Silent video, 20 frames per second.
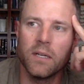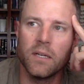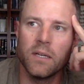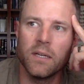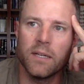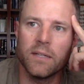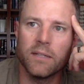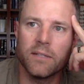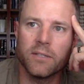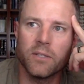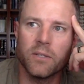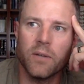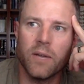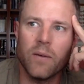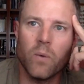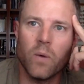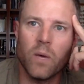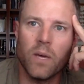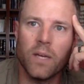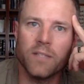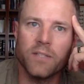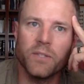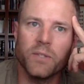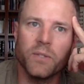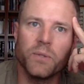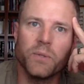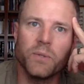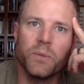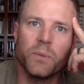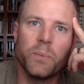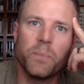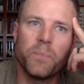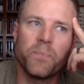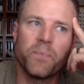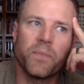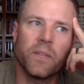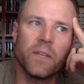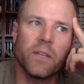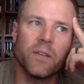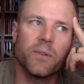And so I want to
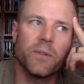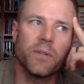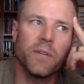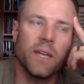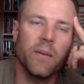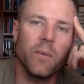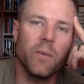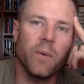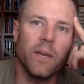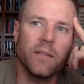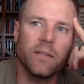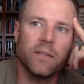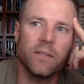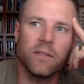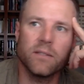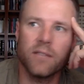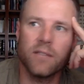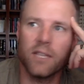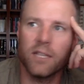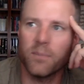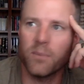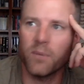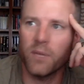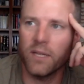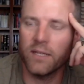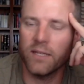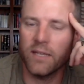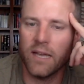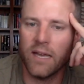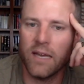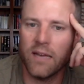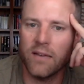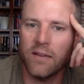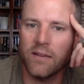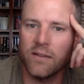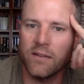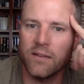create ways to celebrate that.